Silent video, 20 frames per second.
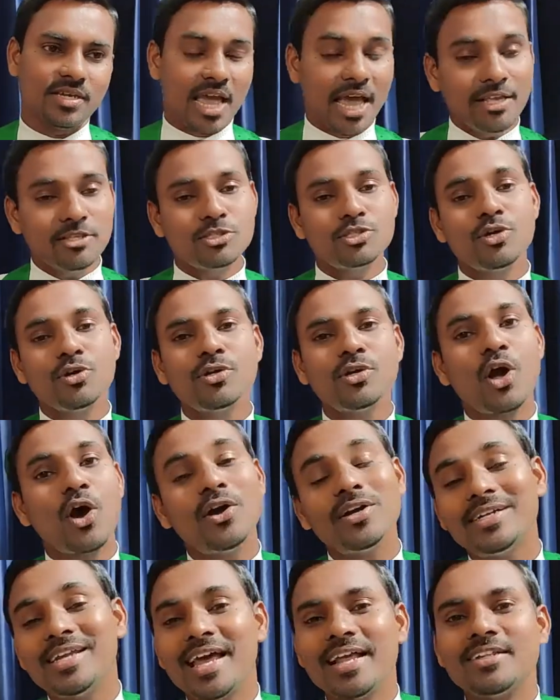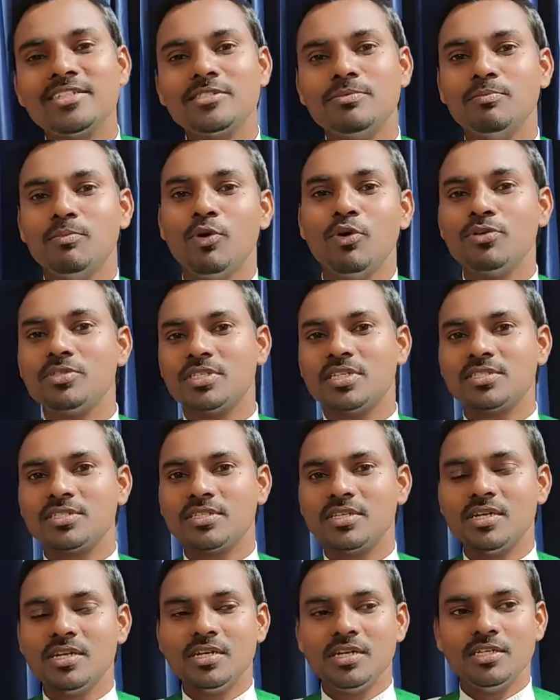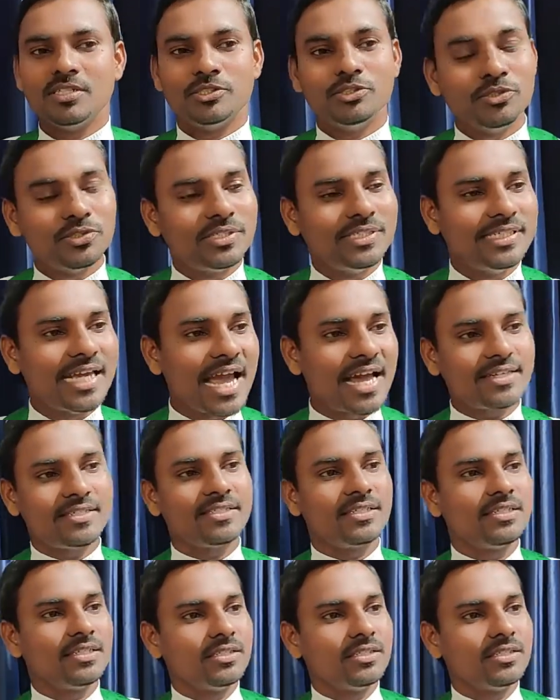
And so God tells Moses to get